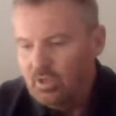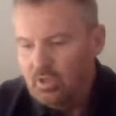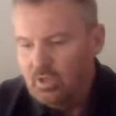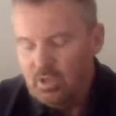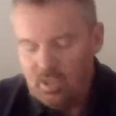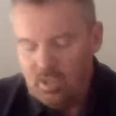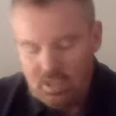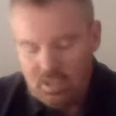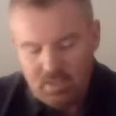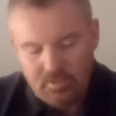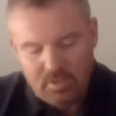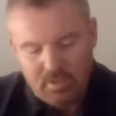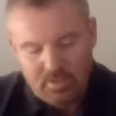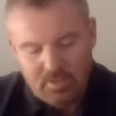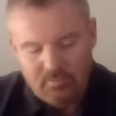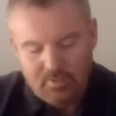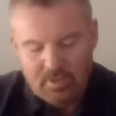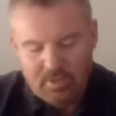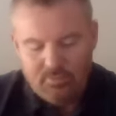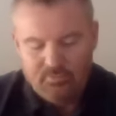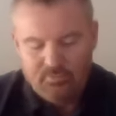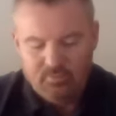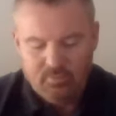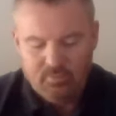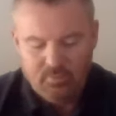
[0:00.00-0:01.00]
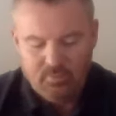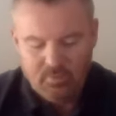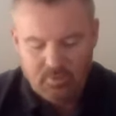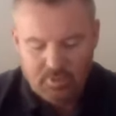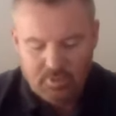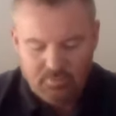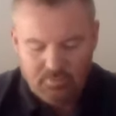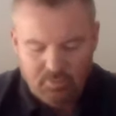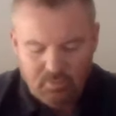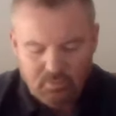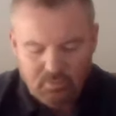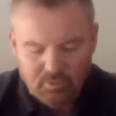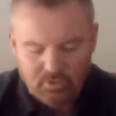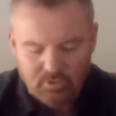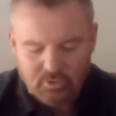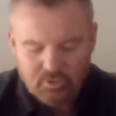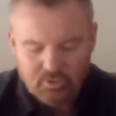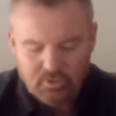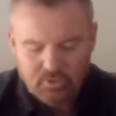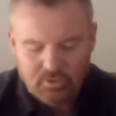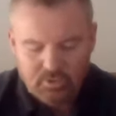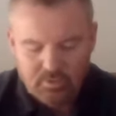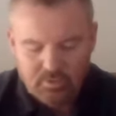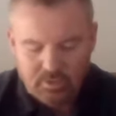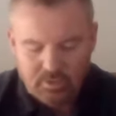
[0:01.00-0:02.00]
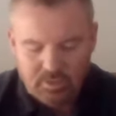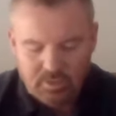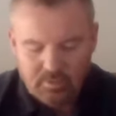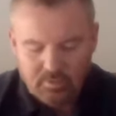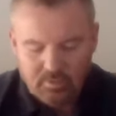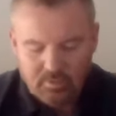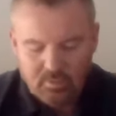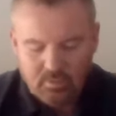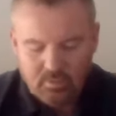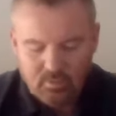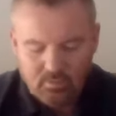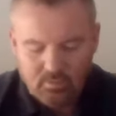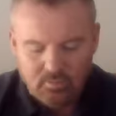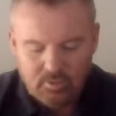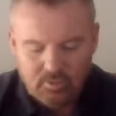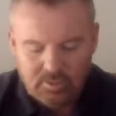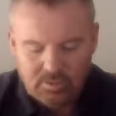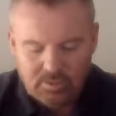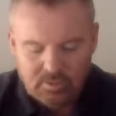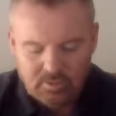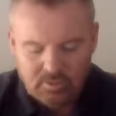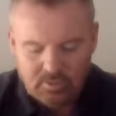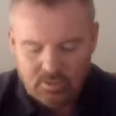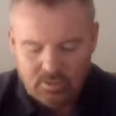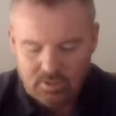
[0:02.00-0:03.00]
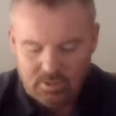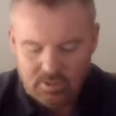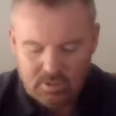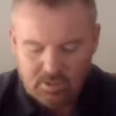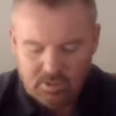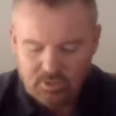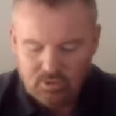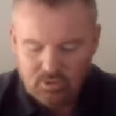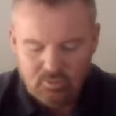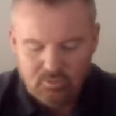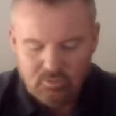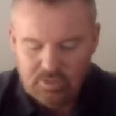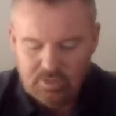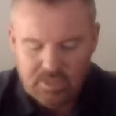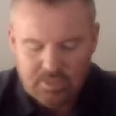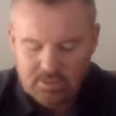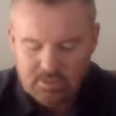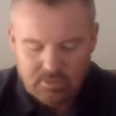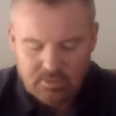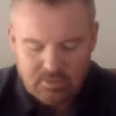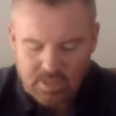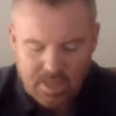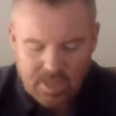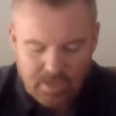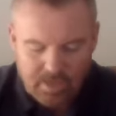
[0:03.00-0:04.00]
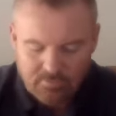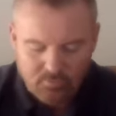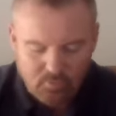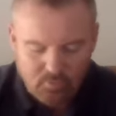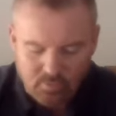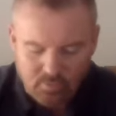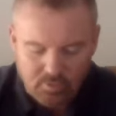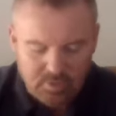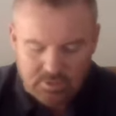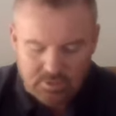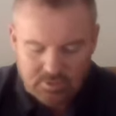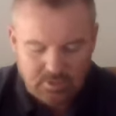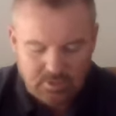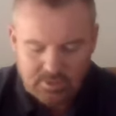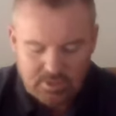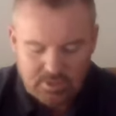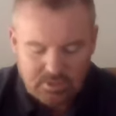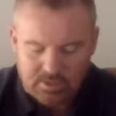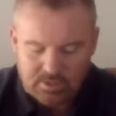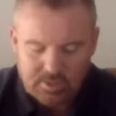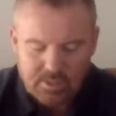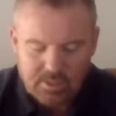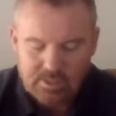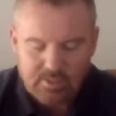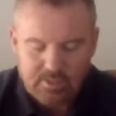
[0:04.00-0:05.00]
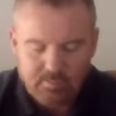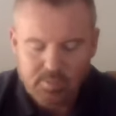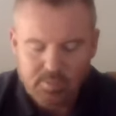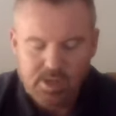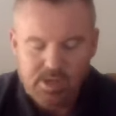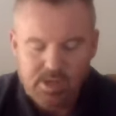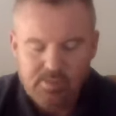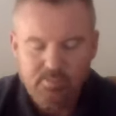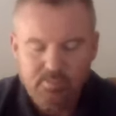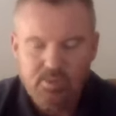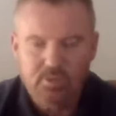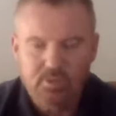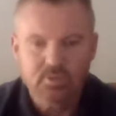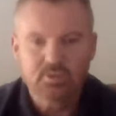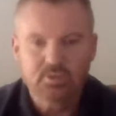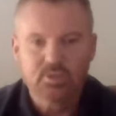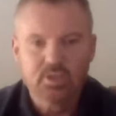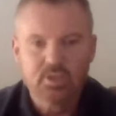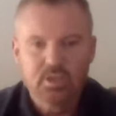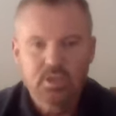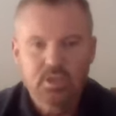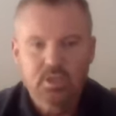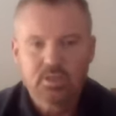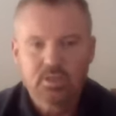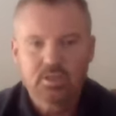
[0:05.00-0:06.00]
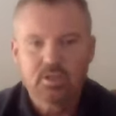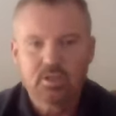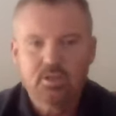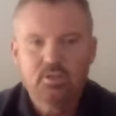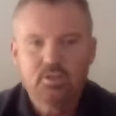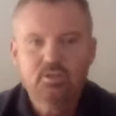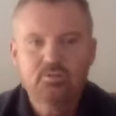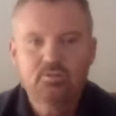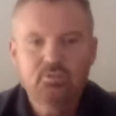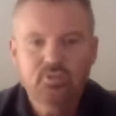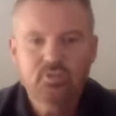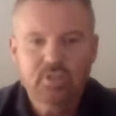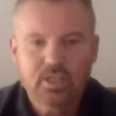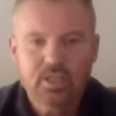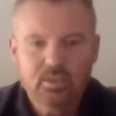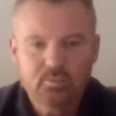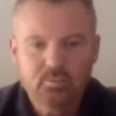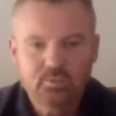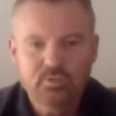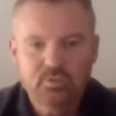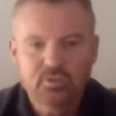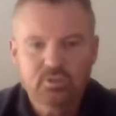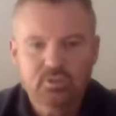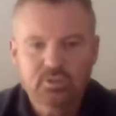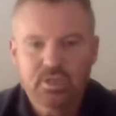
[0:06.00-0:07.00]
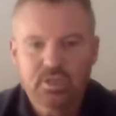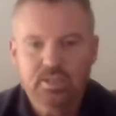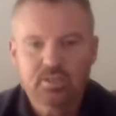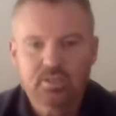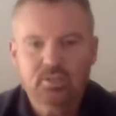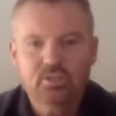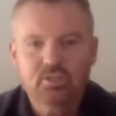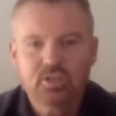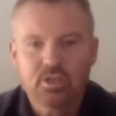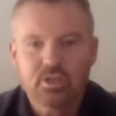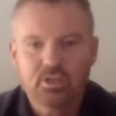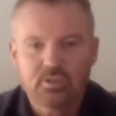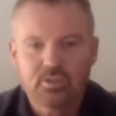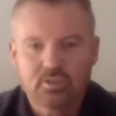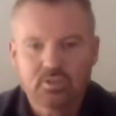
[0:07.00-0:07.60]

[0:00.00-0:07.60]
if it were true that all these things, you needed to have all these things to get the BuyBox, then a new seller wouldn't stand a chance of